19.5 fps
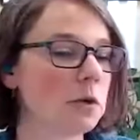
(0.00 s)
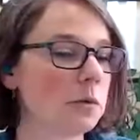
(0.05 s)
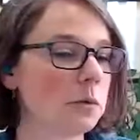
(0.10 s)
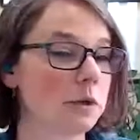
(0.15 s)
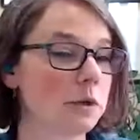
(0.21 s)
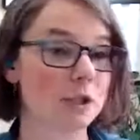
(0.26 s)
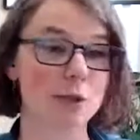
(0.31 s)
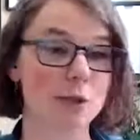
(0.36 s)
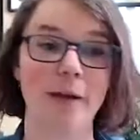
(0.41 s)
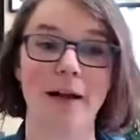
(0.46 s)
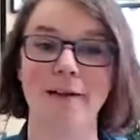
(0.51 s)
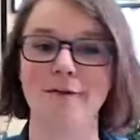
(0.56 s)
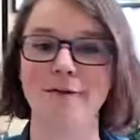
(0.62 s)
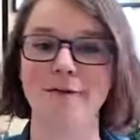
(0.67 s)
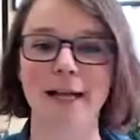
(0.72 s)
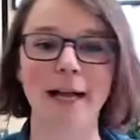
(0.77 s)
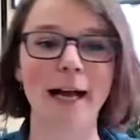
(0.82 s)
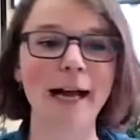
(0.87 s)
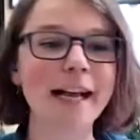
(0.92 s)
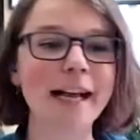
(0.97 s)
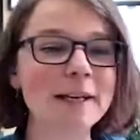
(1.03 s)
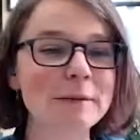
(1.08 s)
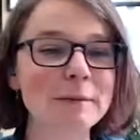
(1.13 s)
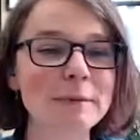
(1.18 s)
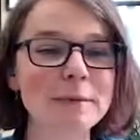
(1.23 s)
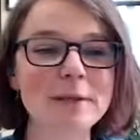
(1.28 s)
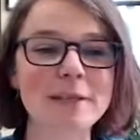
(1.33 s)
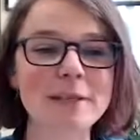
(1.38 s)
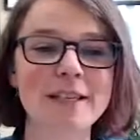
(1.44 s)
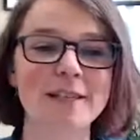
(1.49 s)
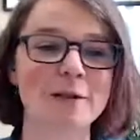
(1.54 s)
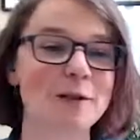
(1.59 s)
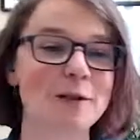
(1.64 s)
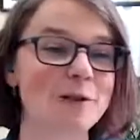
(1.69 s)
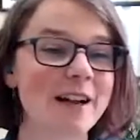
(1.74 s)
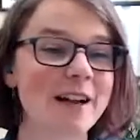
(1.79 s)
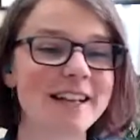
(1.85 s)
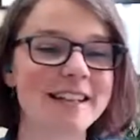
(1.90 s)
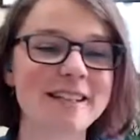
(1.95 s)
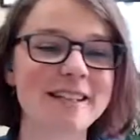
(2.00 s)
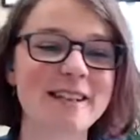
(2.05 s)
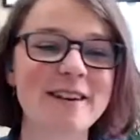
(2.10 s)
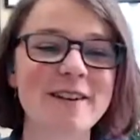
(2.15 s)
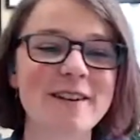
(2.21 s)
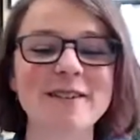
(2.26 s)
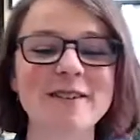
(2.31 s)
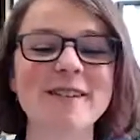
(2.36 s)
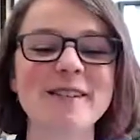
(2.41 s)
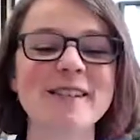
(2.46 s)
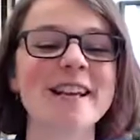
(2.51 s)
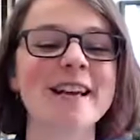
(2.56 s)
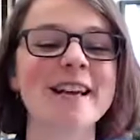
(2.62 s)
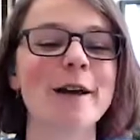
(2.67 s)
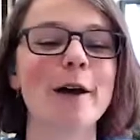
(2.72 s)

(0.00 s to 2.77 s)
do you have time to address those?